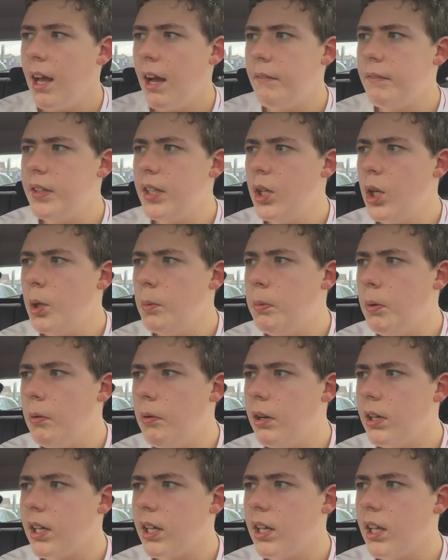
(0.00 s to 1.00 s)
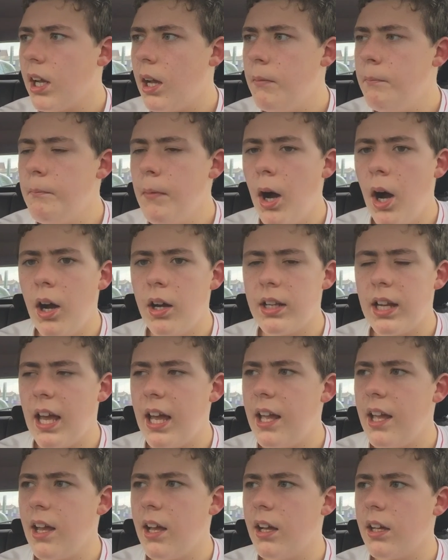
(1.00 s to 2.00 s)
And for Liverpool, I'm going to go
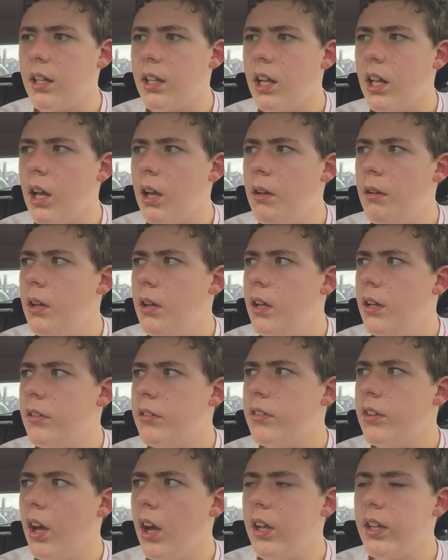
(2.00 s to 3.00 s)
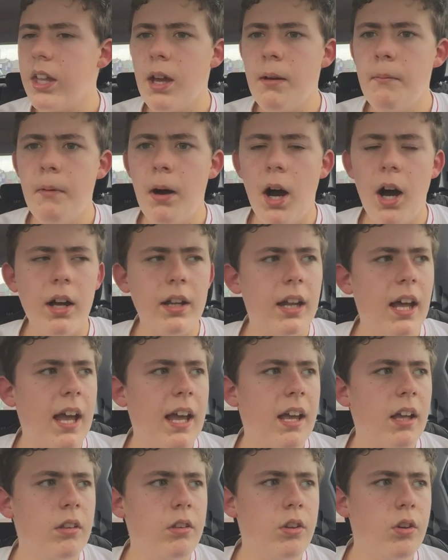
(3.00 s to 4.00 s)
Sadio
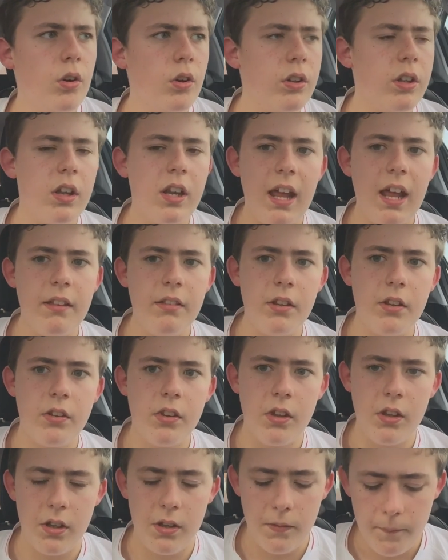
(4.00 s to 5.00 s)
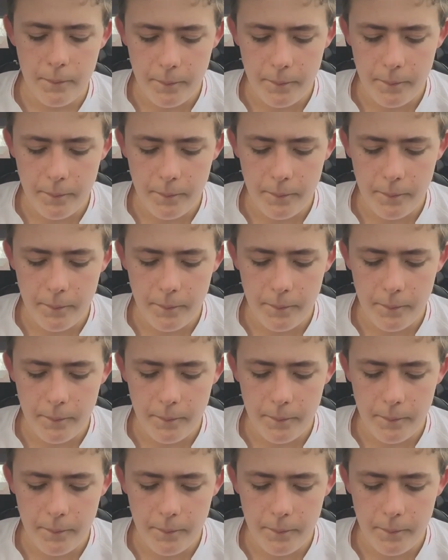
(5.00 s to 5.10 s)
Mane and Jordan Henderson.